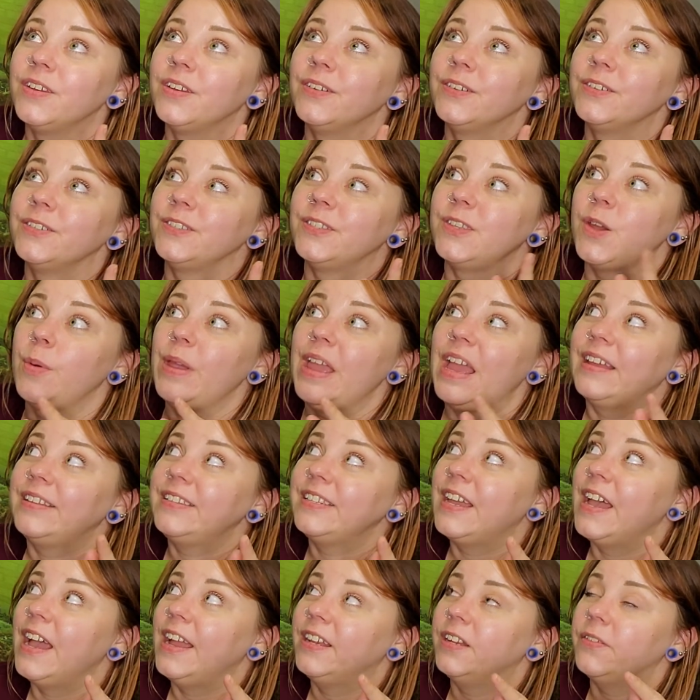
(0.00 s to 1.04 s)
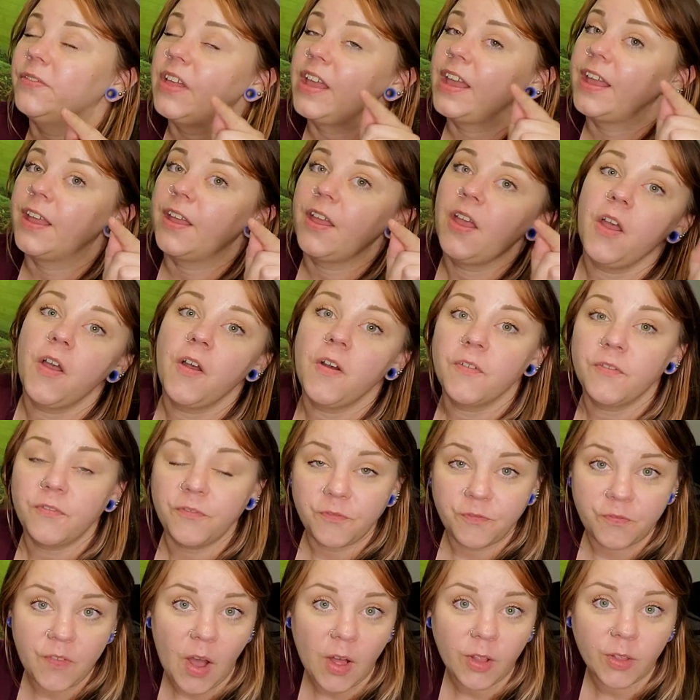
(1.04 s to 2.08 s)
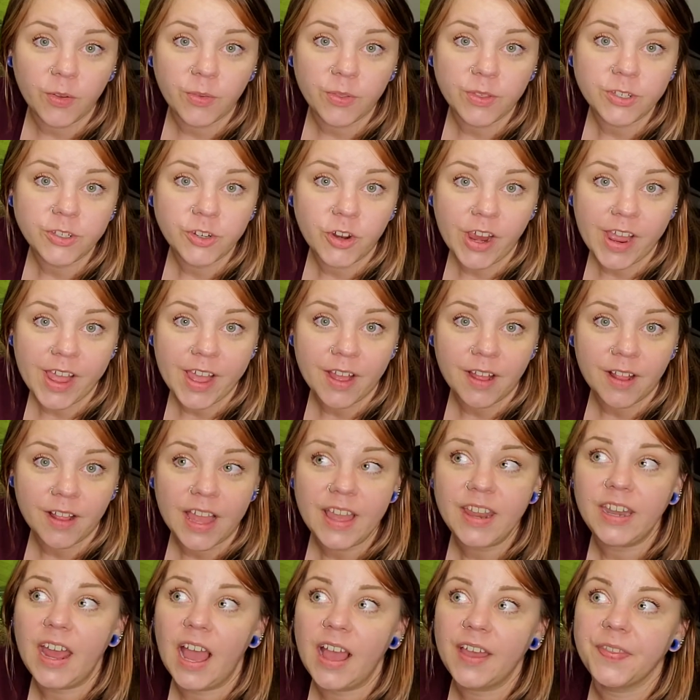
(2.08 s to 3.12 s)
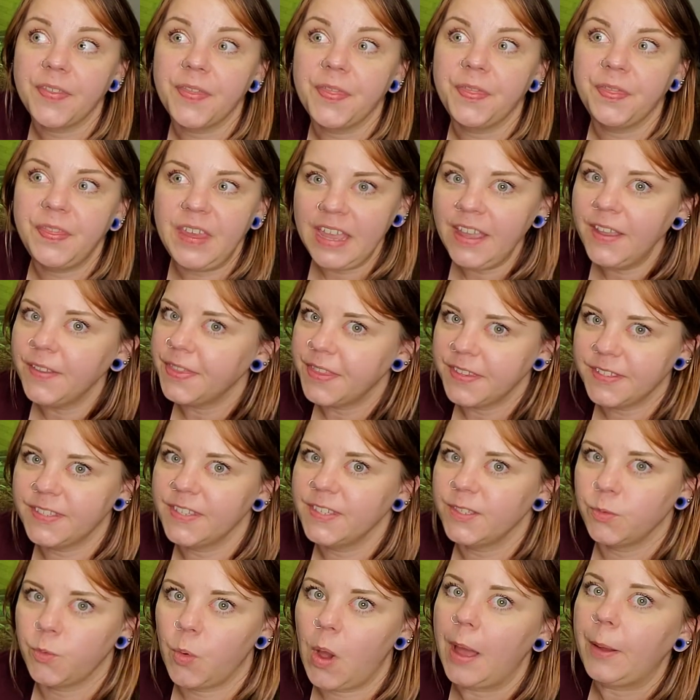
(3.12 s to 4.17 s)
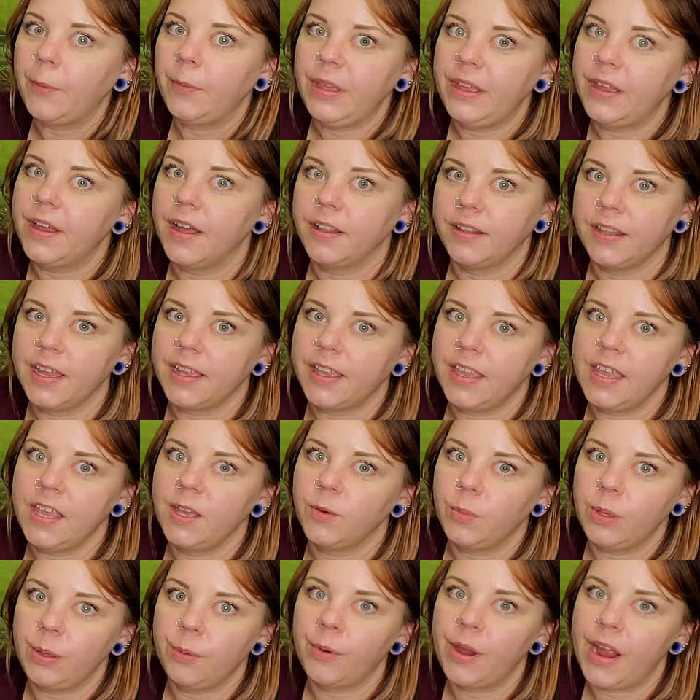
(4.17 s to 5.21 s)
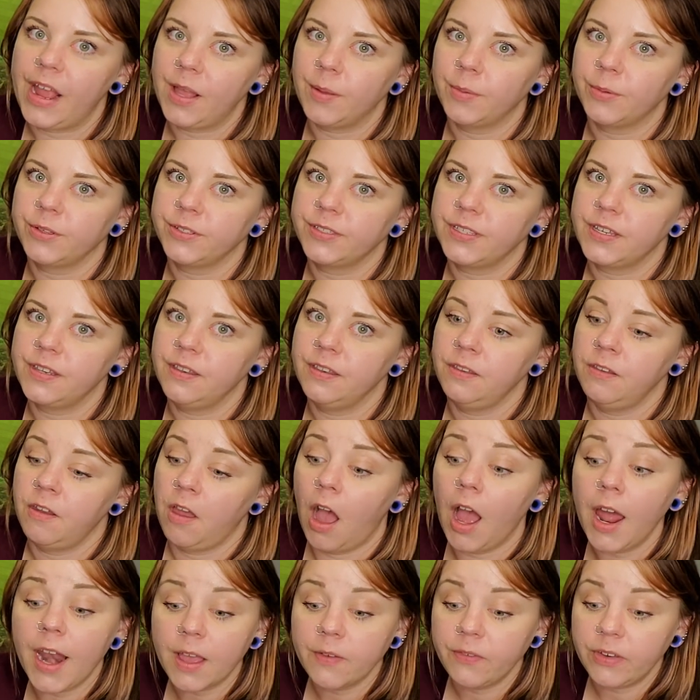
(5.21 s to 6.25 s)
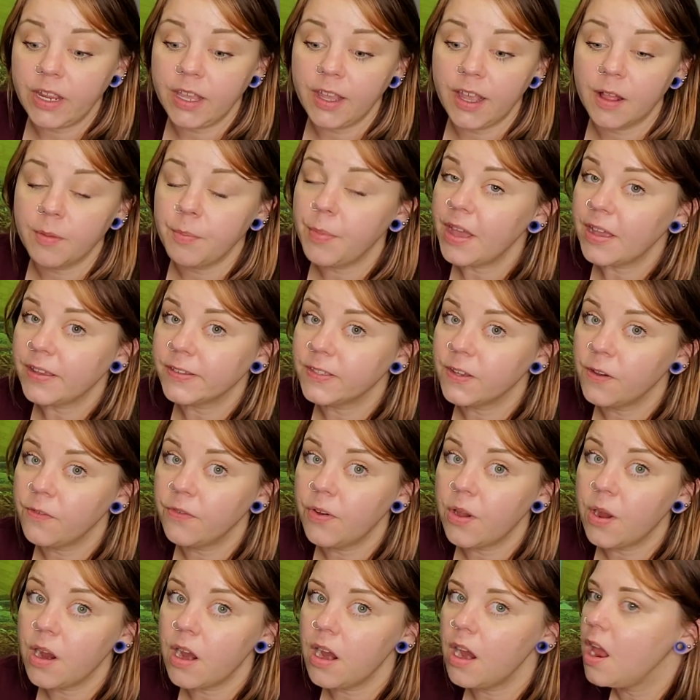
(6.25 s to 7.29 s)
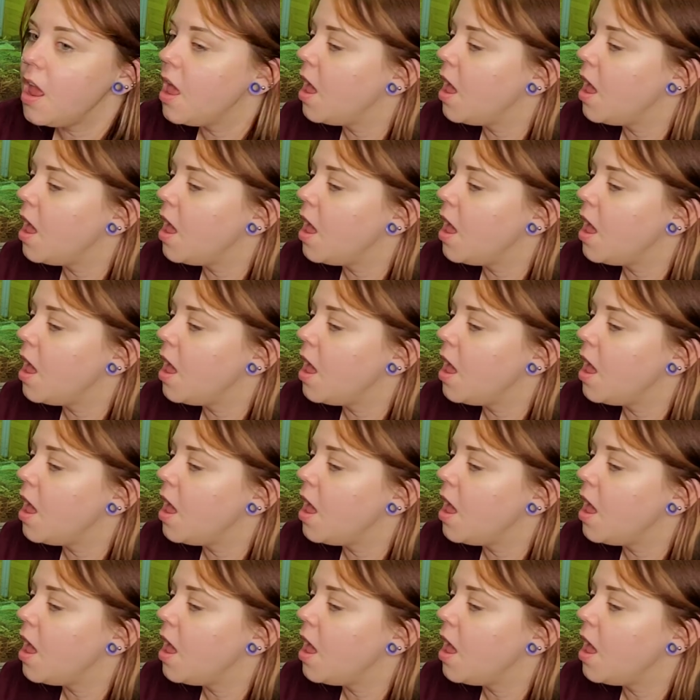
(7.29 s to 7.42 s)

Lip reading: So we had to kind of like follow the trail. And I think this is why we got lucky and we were able to not have any come back so far.